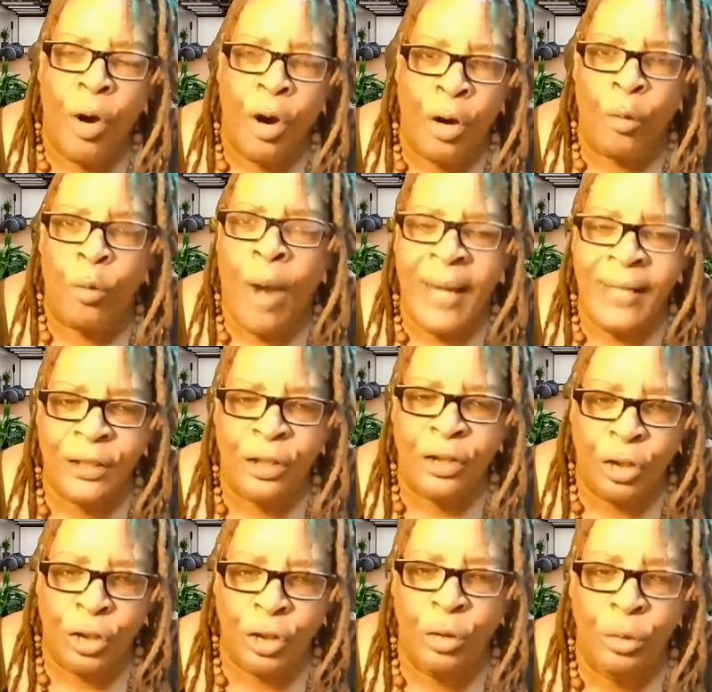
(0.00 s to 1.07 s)
So her
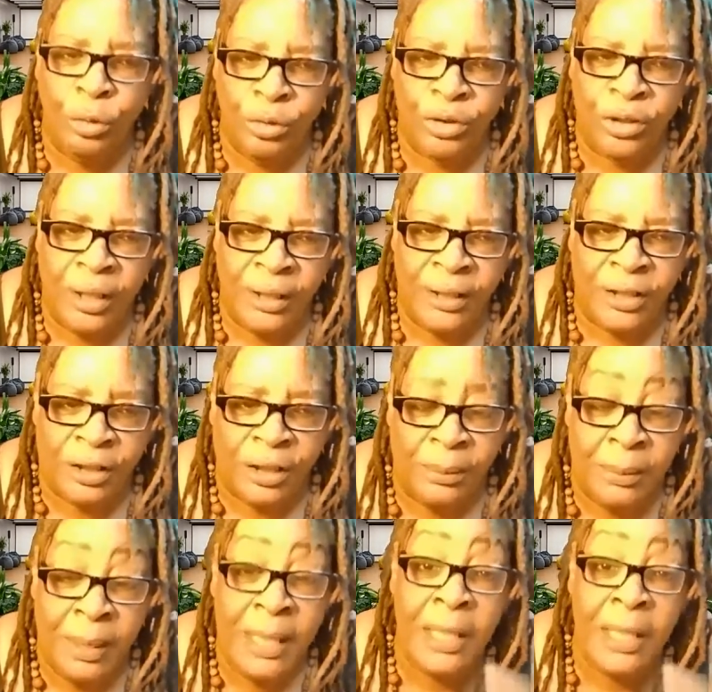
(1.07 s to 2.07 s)
right to choose is,